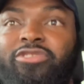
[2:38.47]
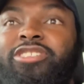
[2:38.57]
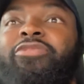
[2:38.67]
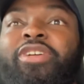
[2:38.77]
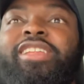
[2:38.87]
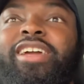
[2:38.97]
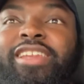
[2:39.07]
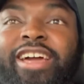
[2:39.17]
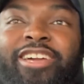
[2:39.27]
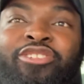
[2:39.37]

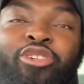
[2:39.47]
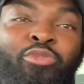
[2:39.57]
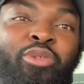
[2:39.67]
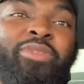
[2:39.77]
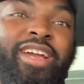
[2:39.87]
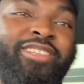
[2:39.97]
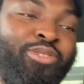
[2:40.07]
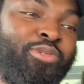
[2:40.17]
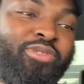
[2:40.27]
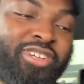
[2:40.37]
civilian, like a normal me and
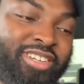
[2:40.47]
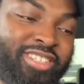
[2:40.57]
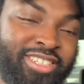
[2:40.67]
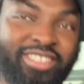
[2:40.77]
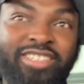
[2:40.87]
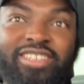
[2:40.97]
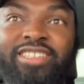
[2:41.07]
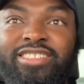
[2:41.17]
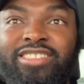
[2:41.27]
you, I